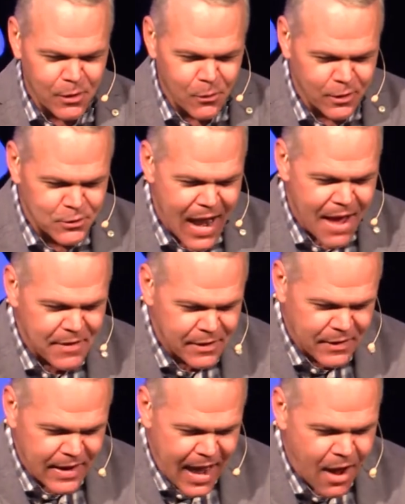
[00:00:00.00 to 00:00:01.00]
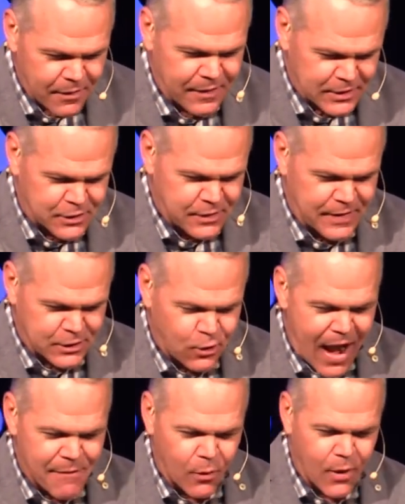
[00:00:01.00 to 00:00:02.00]
We're driving down this
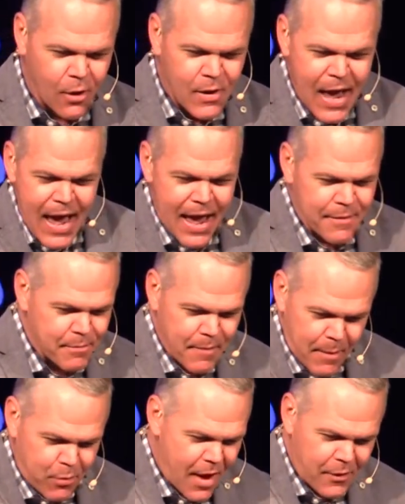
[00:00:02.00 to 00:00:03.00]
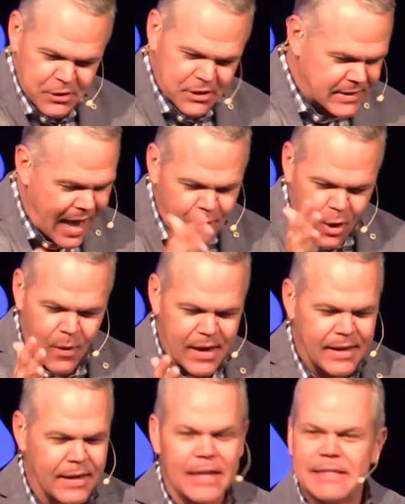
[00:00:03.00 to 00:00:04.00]
gravel road, and my brother just, I don't know what
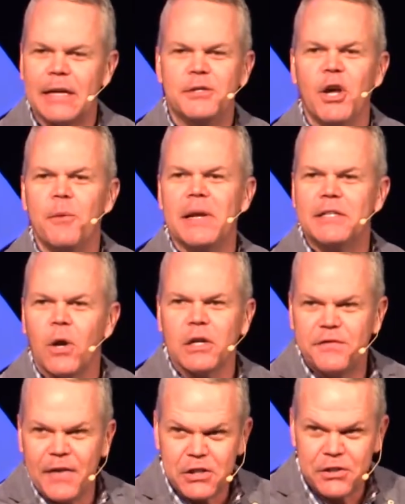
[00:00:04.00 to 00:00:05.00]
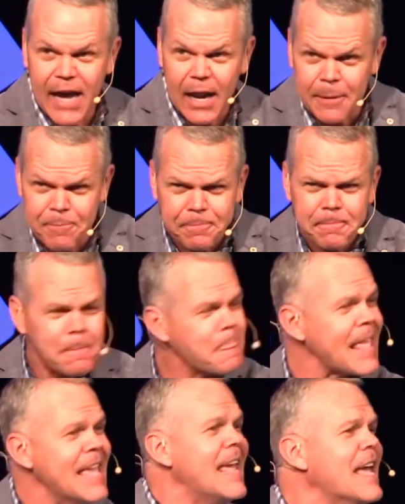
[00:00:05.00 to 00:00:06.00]
he gets into, but he starts fishtailing.
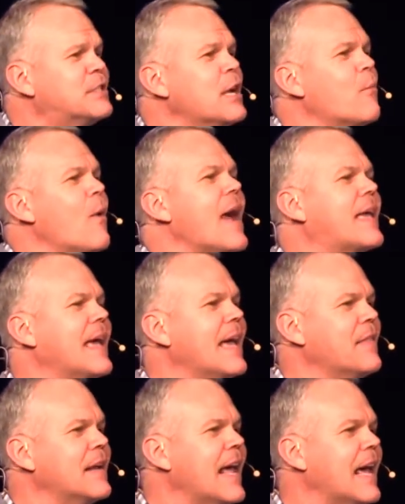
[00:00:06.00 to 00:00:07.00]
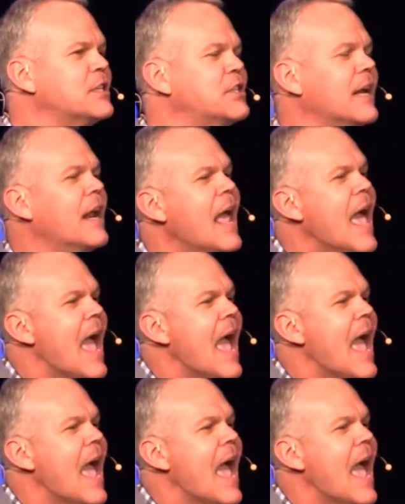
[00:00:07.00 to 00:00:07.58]
And he ends up wrecking in the ditch. And